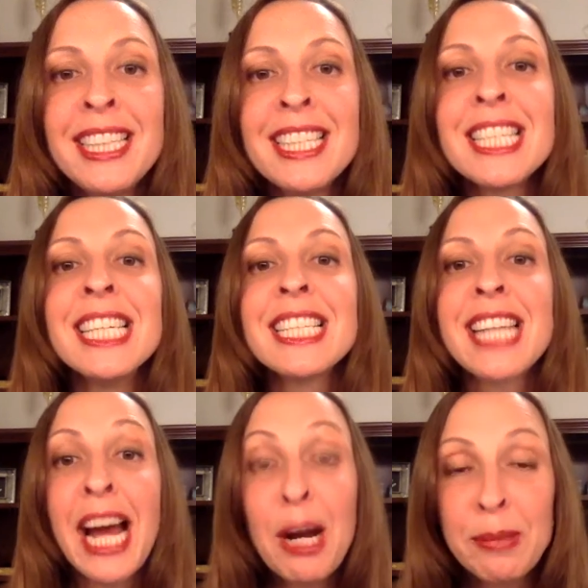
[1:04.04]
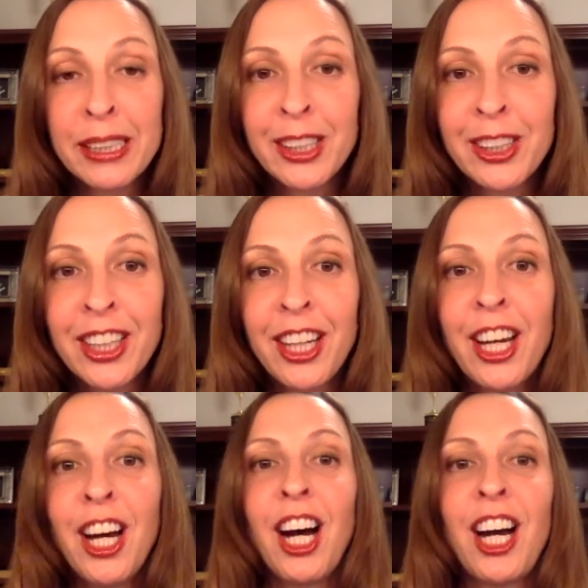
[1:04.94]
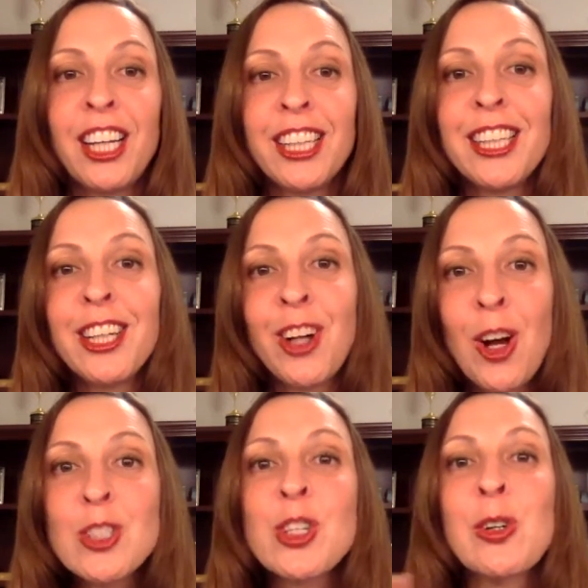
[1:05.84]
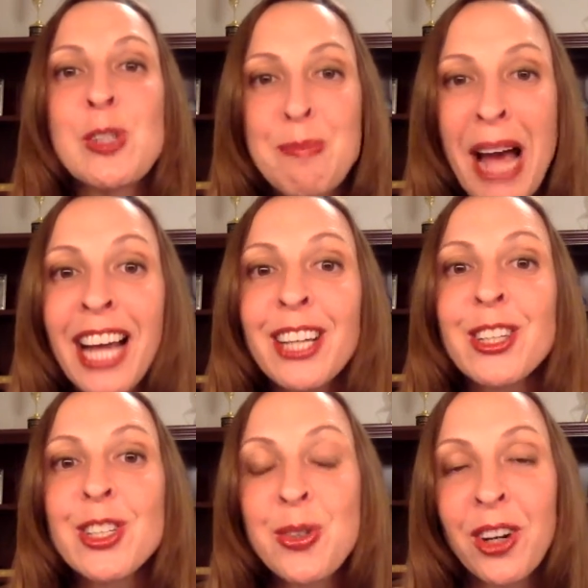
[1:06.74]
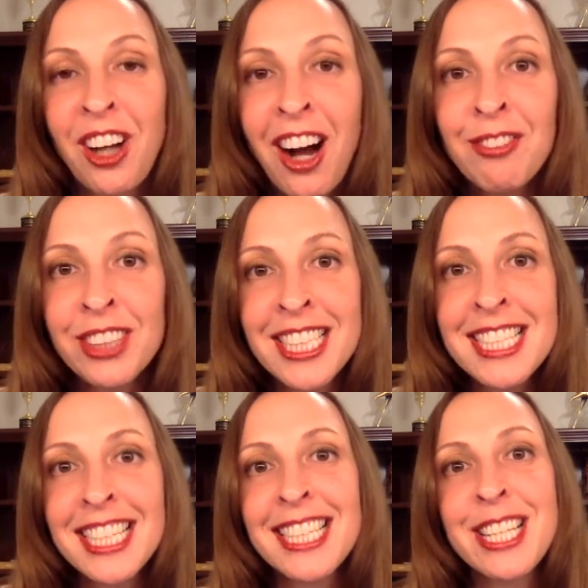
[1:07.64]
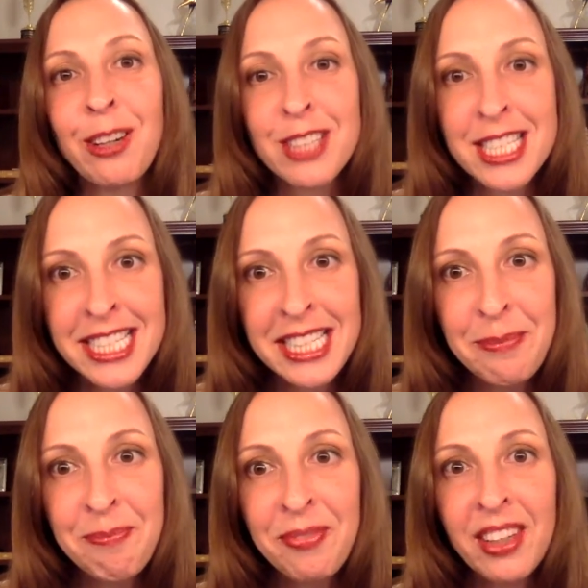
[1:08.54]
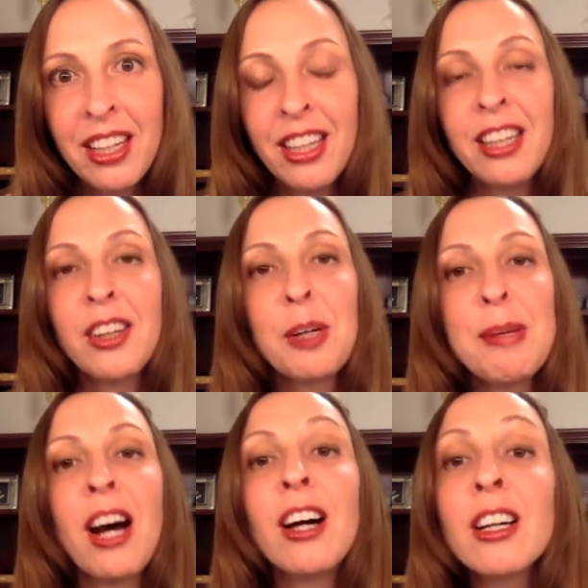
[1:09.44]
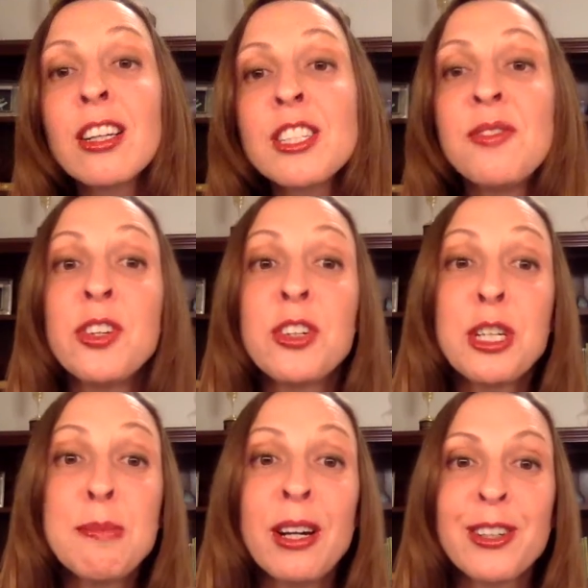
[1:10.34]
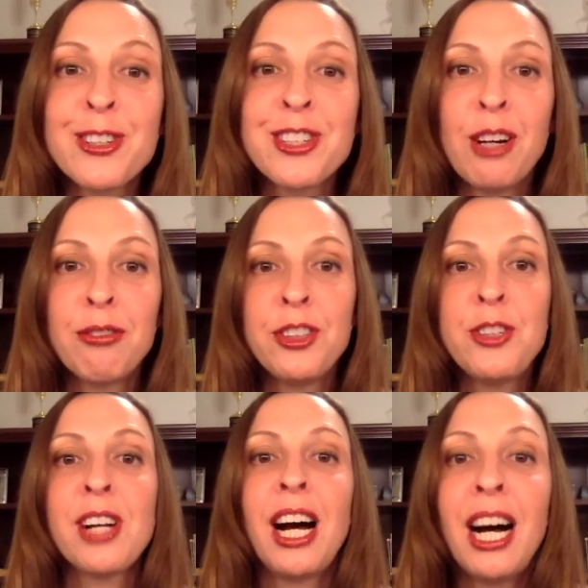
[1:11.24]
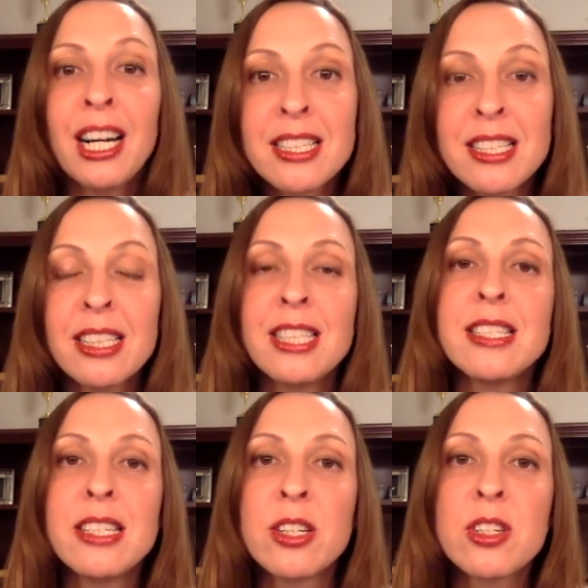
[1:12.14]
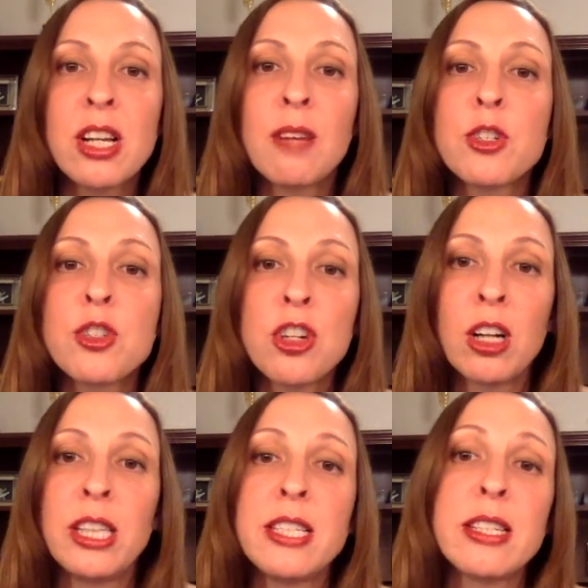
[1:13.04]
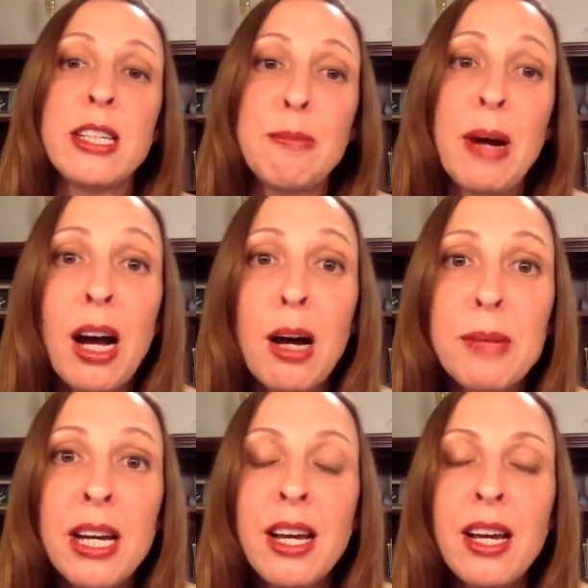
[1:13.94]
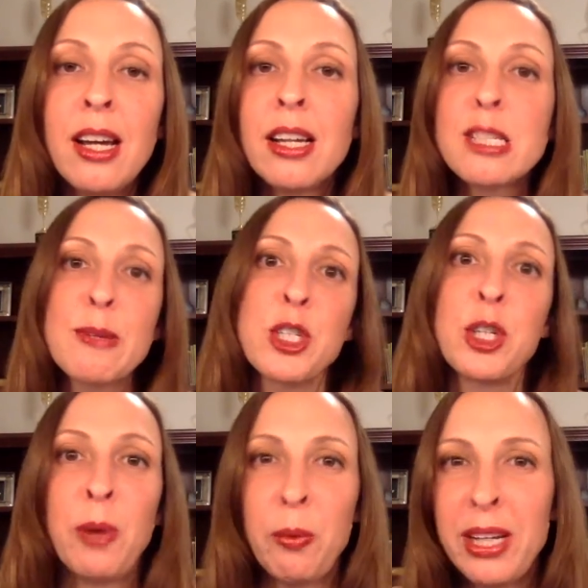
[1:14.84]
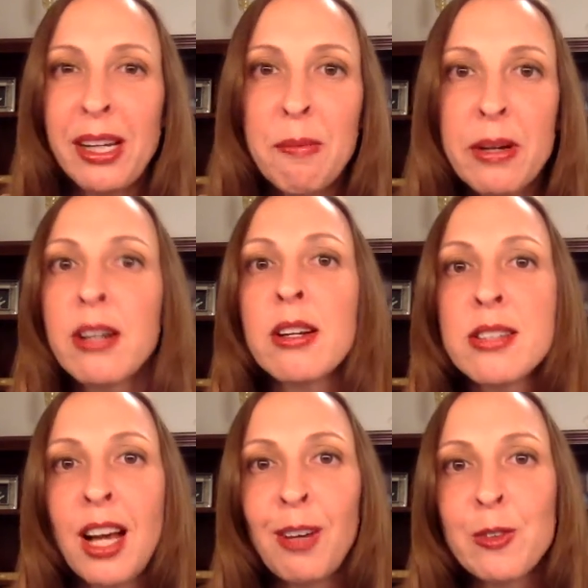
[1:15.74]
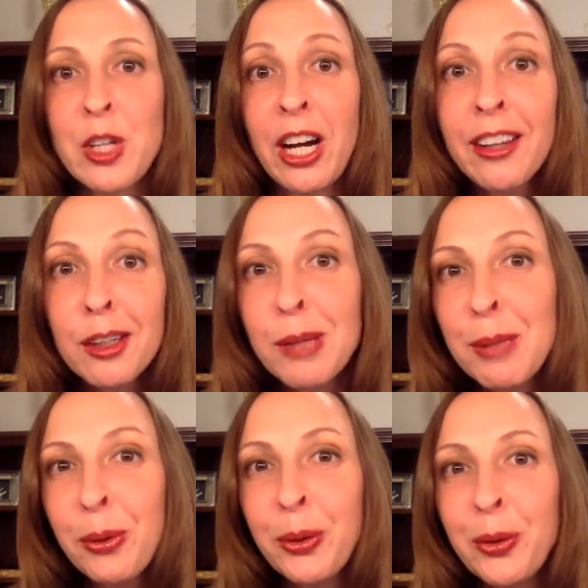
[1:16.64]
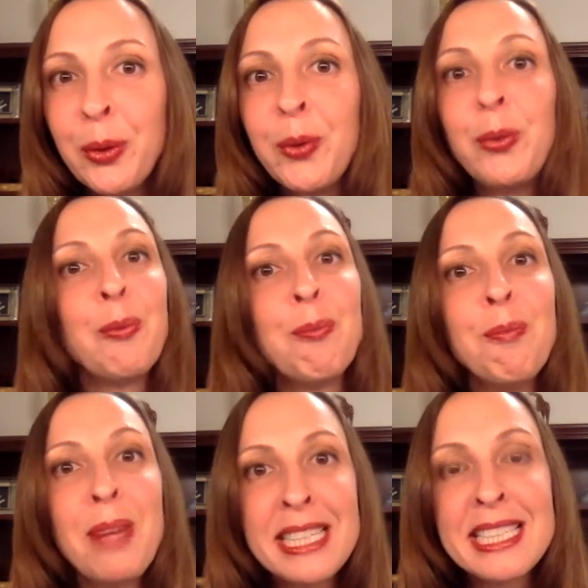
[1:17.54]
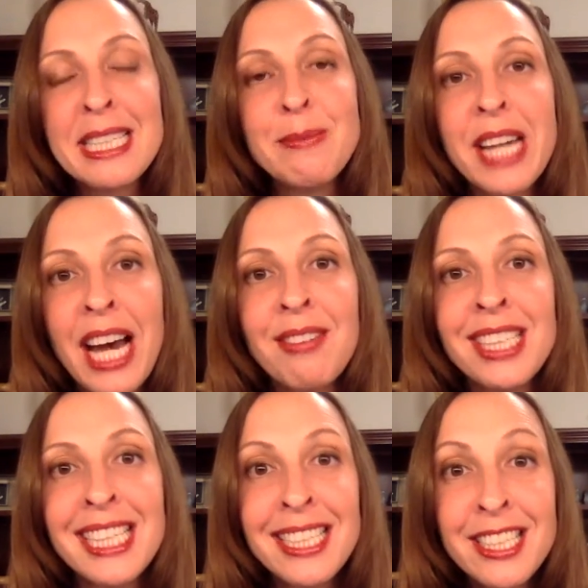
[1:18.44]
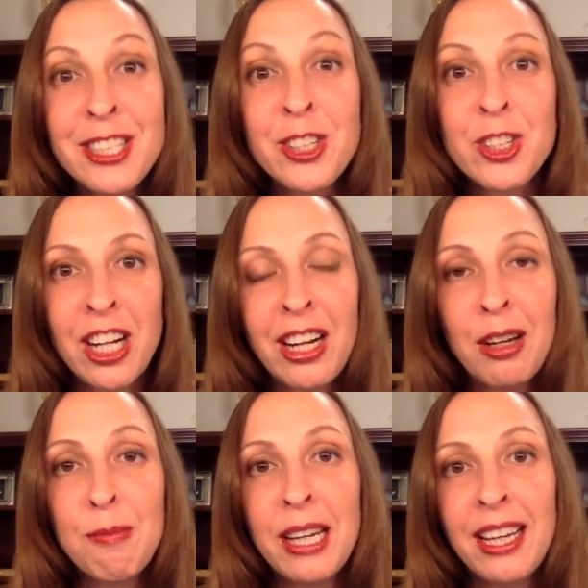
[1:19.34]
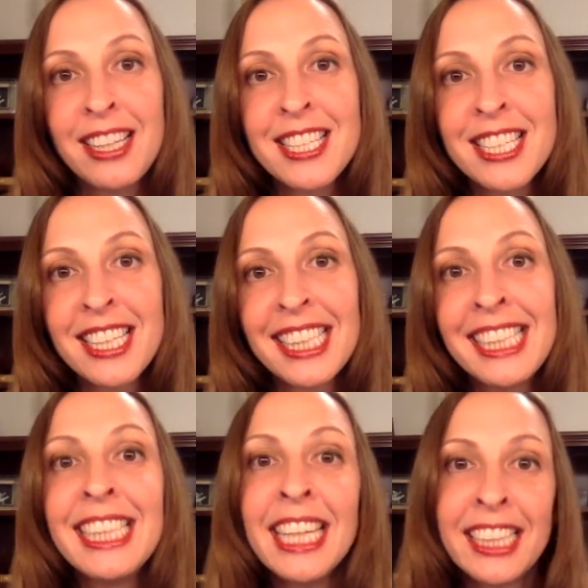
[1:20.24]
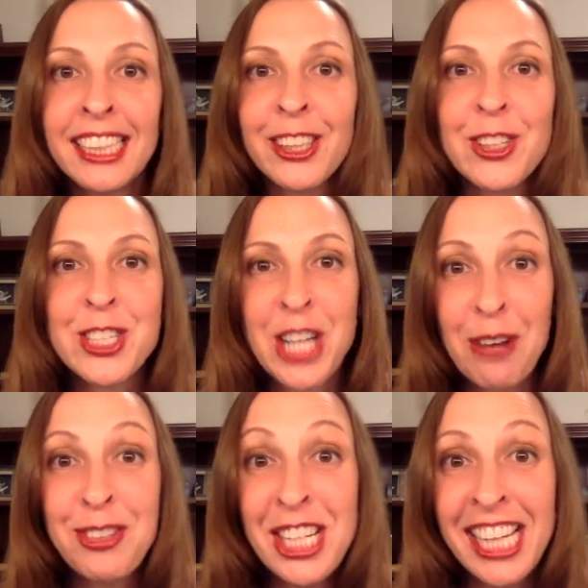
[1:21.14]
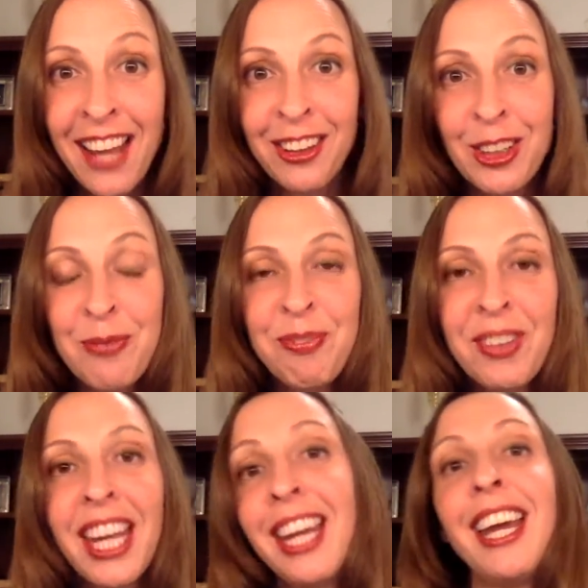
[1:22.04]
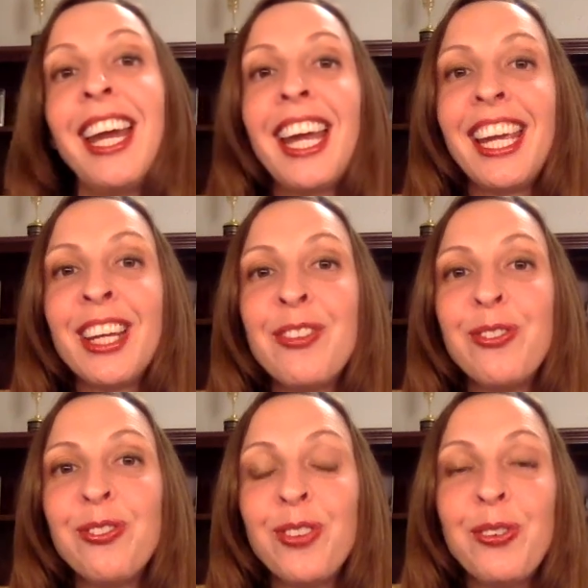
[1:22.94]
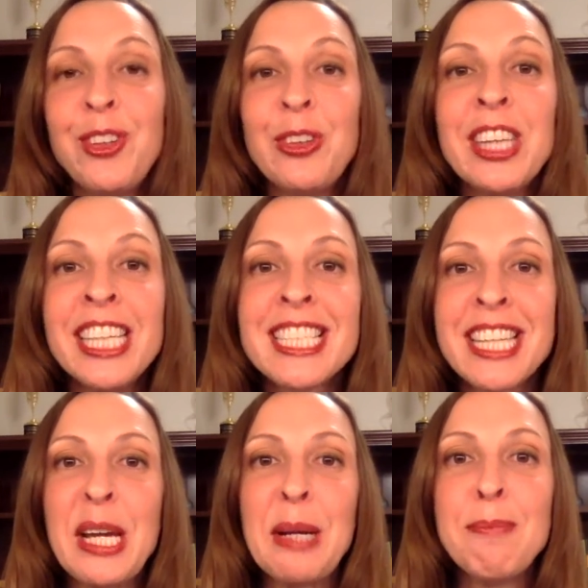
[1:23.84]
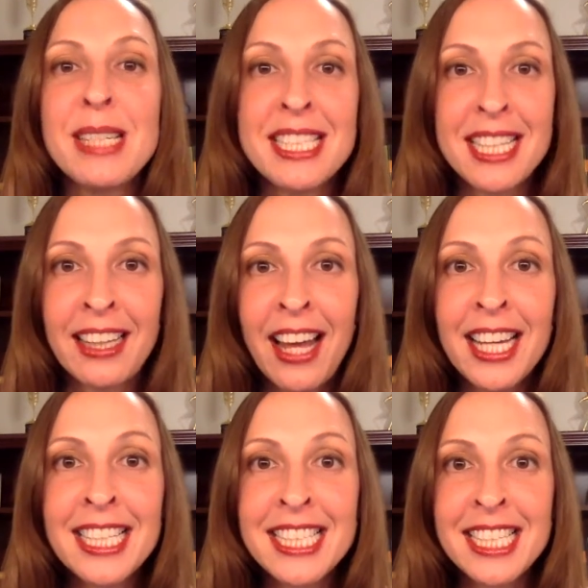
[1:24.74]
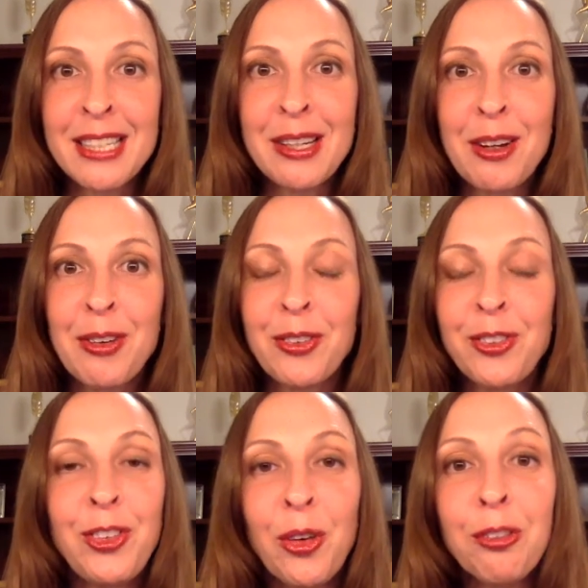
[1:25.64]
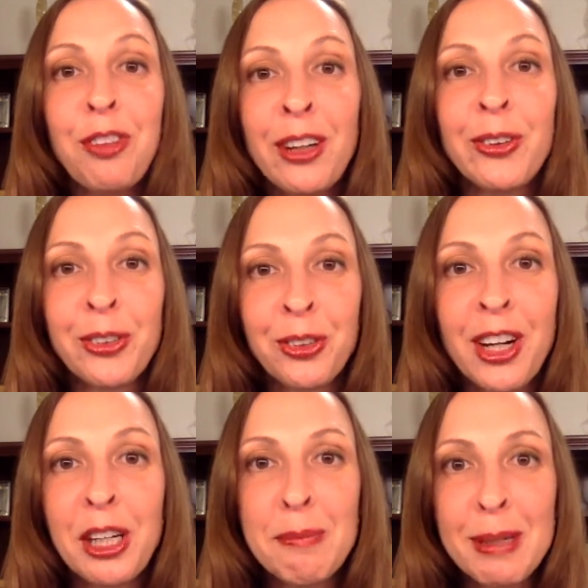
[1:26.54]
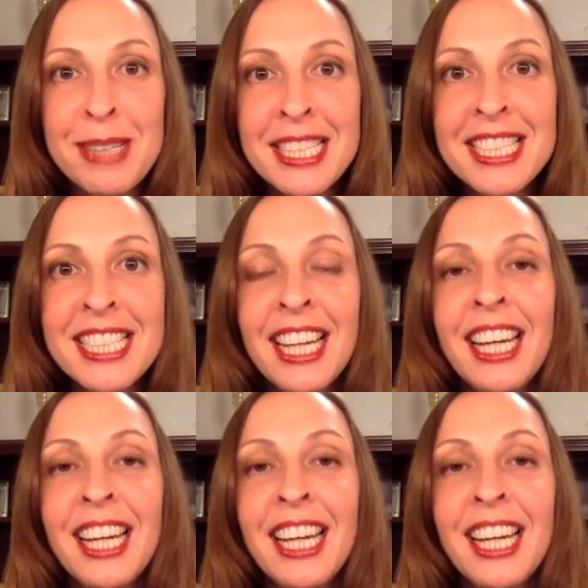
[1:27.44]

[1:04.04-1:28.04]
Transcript: these things happen, it all circles back to our confidence and self-esteem. It can be hard to feel good about yourself when you constantly see yourself struggling to keep up, especially when we compare ourselves to other people who may seem to have an easier time at getting their stuff together. And when we do things like miss deadlines and don't follow through on commitments,